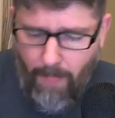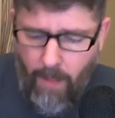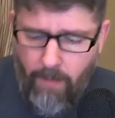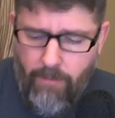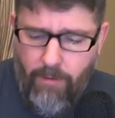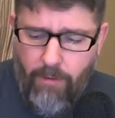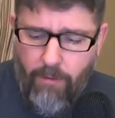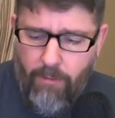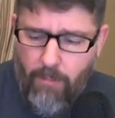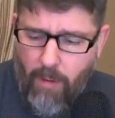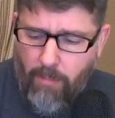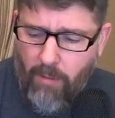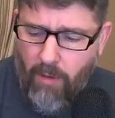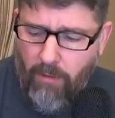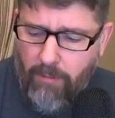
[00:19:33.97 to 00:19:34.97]
Cheers to my
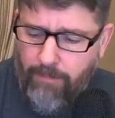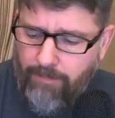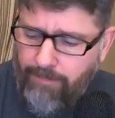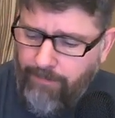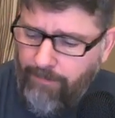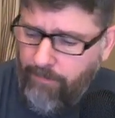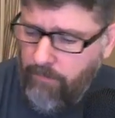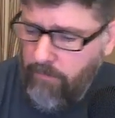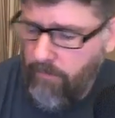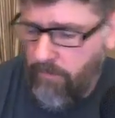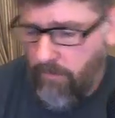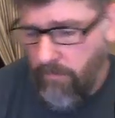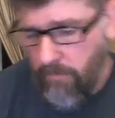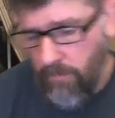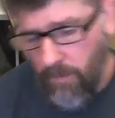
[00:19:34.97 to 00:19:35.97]
brother,
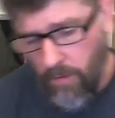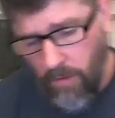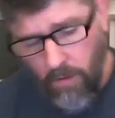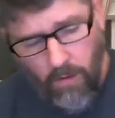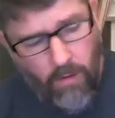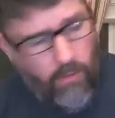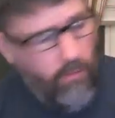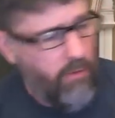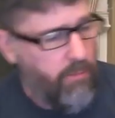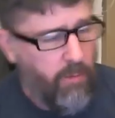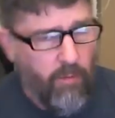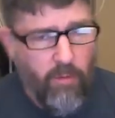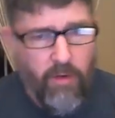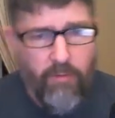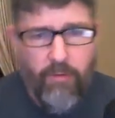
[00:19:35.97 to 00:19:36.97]

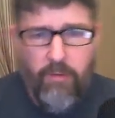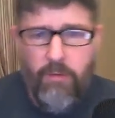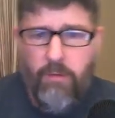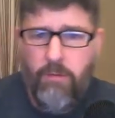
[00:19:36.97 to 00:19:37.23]
Richmond Reefer.